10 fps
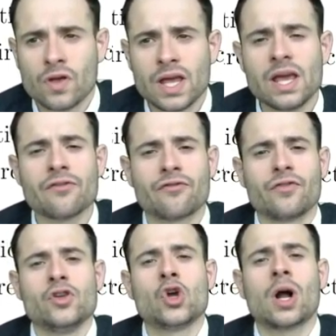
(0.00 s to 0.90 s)
if
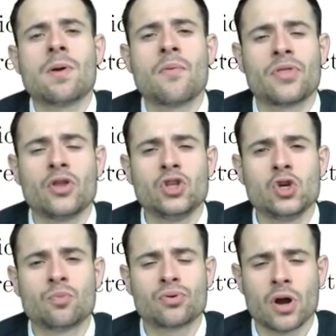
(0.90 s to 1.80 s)
you come up with a new
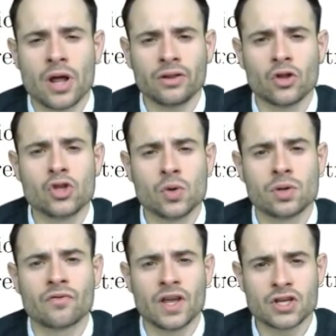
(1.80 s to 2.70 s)
product, a new
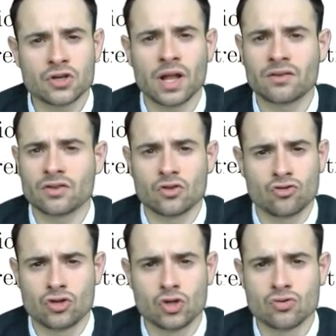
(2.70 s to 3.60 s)
innovation that
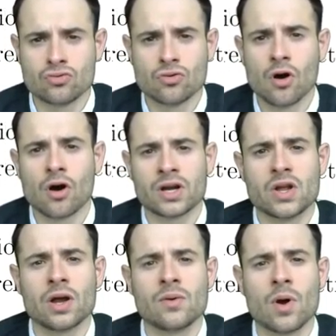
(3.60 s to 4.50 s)
you are the
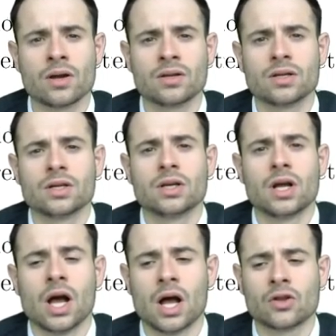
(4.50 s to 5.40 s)
only one
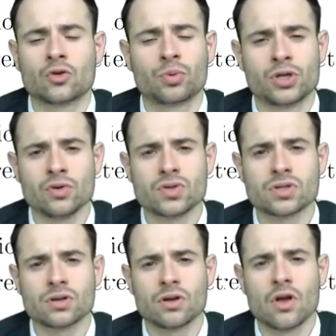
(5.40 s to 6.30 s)
to produce,
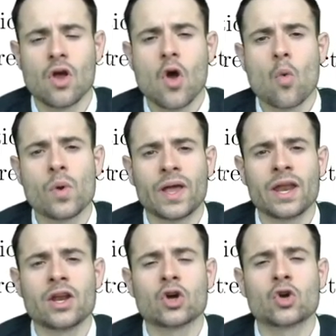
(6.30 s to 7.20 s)
we
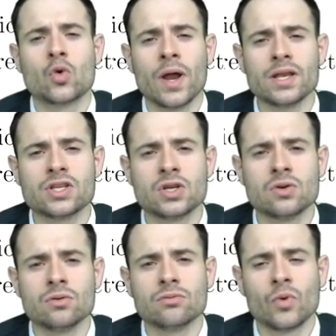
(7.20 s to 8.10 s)
can
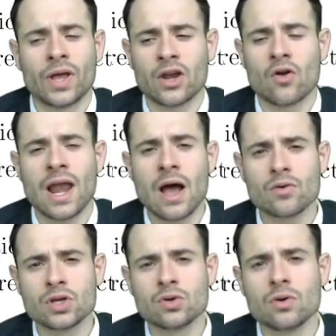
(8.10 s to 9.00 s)
allow
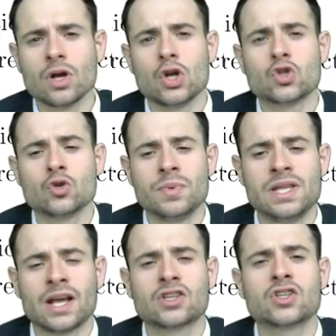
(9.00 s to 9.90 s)
you to be the
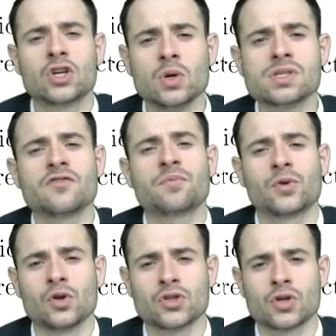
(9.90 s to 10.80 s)
exclusive
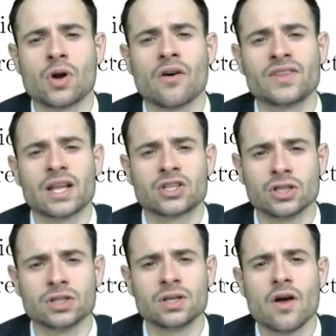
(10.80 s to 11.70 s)
producer of that
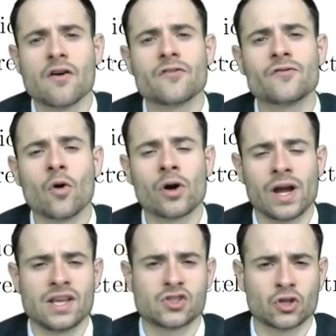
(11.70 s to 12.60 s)
good for
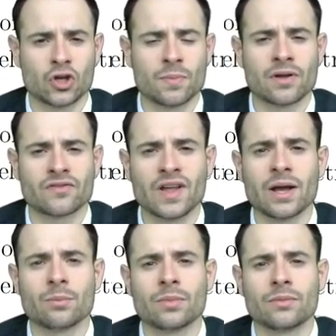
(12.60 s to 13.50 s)
a certain amount of time.